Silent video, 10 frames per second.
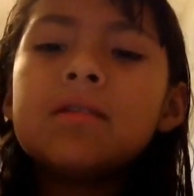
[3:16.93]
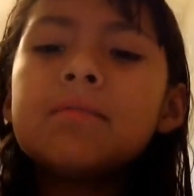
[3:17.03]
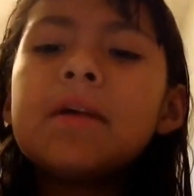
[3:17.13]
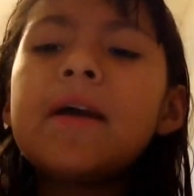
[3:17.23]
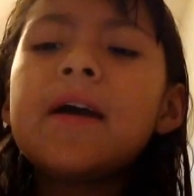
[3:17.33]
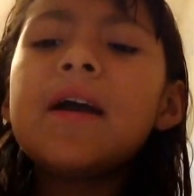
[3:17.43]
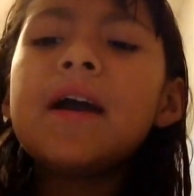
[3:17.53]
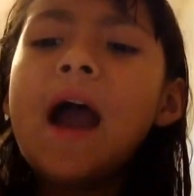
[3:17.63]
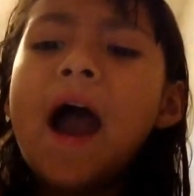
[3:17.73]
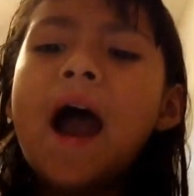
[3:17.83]
They,
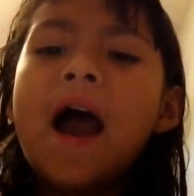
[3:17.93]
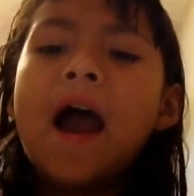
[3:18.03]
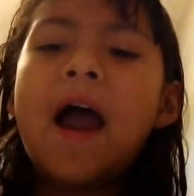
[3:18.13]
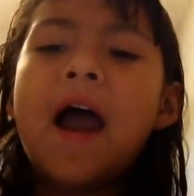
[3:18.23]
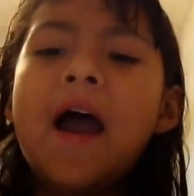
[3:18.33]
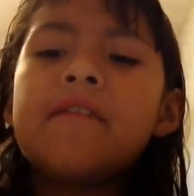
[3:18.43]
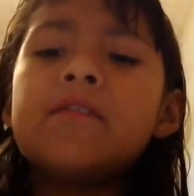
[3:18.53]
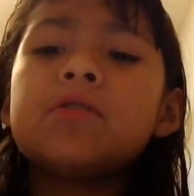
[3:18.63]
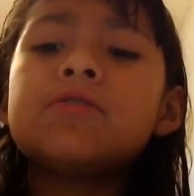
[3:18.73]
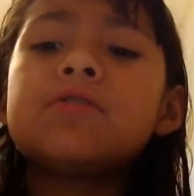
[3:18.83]
I have
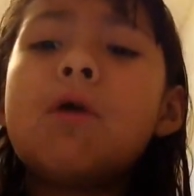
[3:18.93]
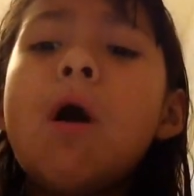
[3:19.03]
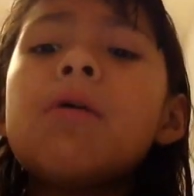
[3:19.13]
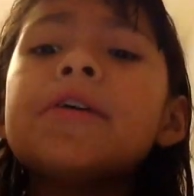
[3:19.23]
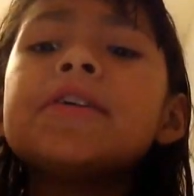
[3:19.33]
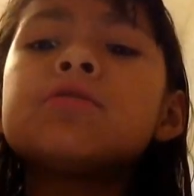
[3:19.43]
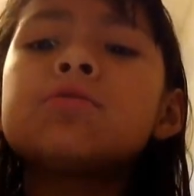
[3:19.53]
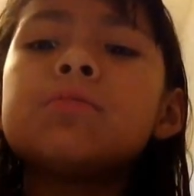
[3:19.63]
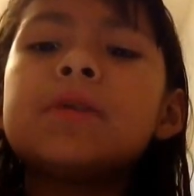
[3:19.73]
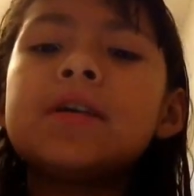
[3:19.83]
no story
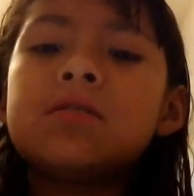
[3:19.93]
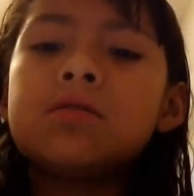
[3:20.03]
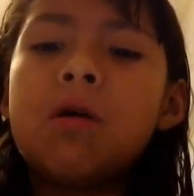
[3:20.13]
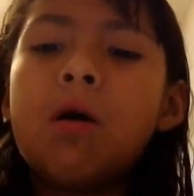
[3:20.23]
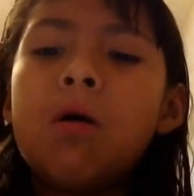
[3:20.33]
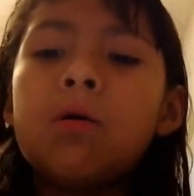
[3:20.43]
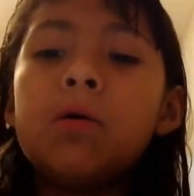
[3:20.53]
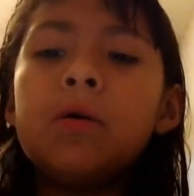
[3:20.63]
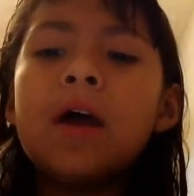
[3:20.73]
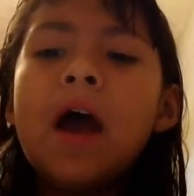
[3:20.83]
to be
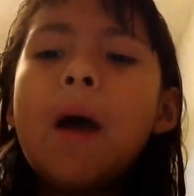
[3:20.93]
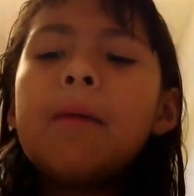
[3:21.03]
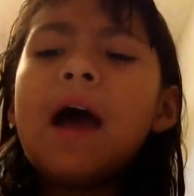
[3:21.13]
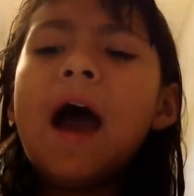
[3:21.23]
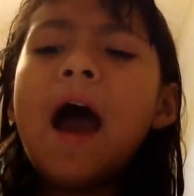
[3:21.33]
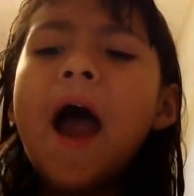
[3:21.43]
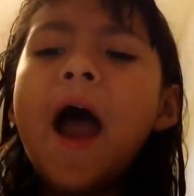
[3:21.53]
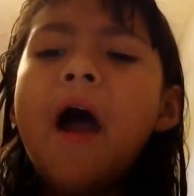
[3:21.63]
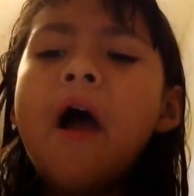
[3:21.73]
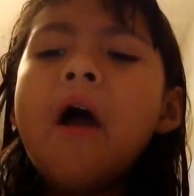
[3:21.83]
told. But I
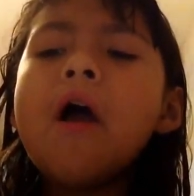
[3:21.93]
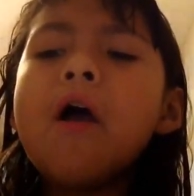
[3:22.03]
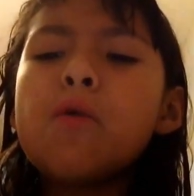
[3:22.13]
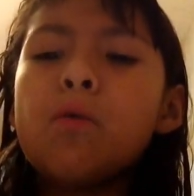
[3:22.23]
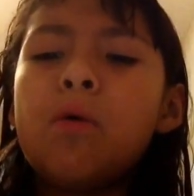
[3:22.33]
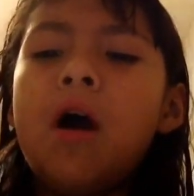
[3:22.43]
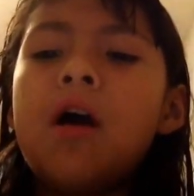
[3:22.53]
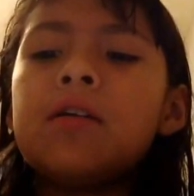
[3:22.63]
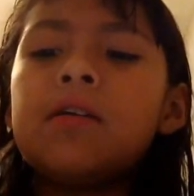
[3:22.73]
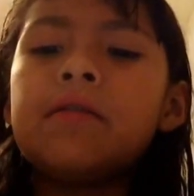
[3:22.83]
heard
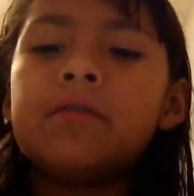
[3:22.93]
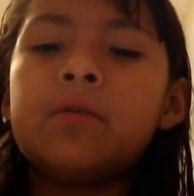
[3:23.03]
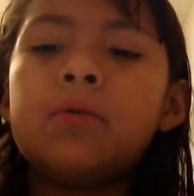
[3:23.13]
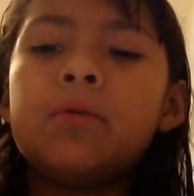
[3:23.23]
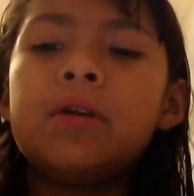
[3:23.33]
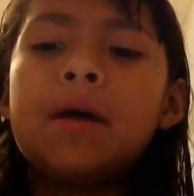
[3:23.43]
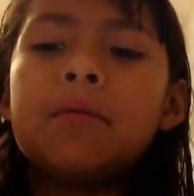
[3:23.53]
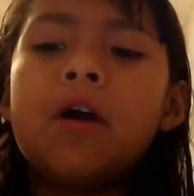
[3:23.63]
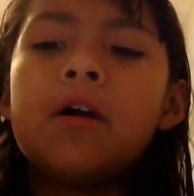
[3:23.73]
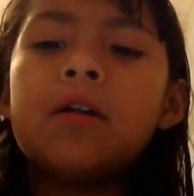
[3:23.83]
one of you, and I'm
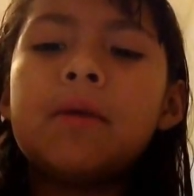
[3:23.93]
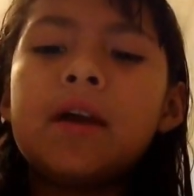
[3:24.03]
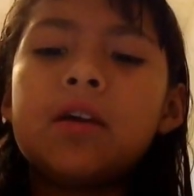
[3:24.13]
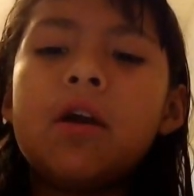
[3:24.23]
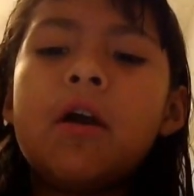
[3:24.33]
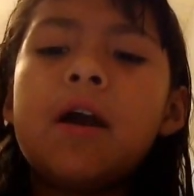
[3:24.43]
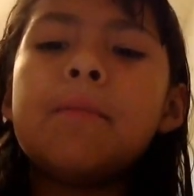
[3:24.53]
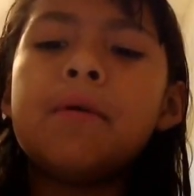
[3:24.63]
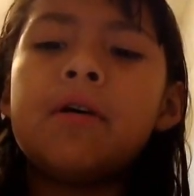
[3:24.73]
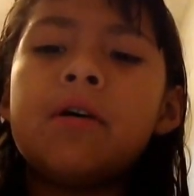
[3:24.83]
gonna make your
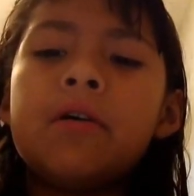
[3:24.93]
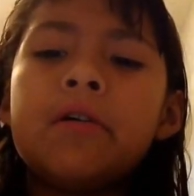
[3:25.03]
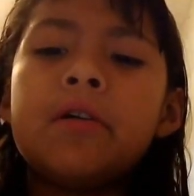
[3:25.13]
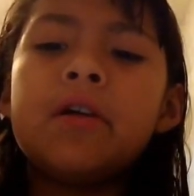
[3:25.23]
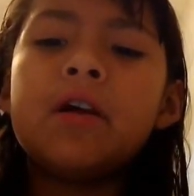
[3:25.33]
head burn.